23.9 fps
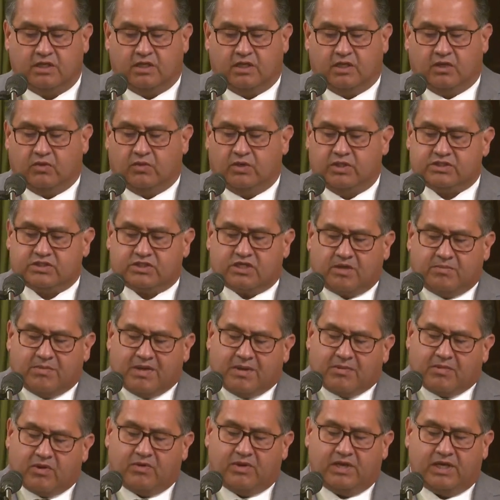which
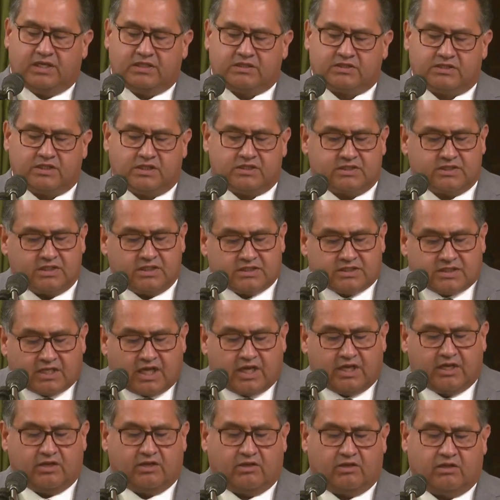commemorates the
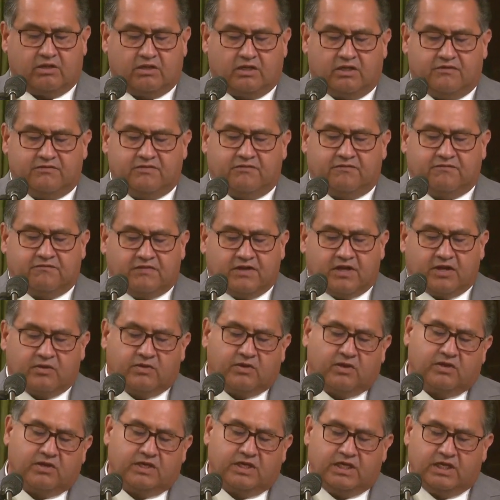centennial of the
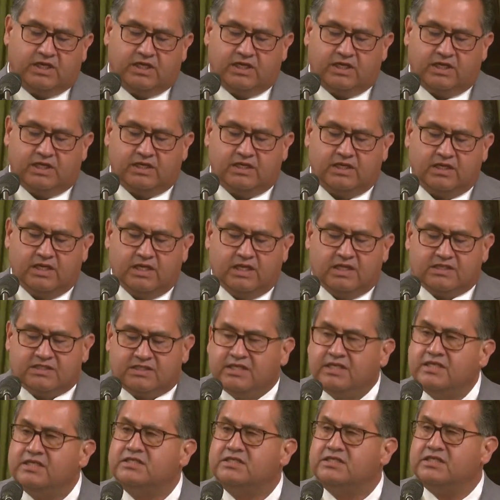Federal Indian
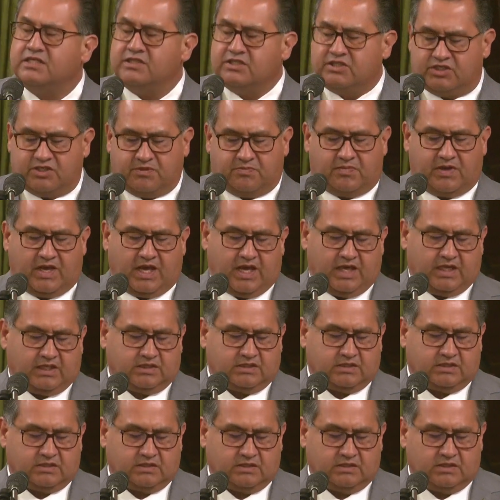Citizenship Act.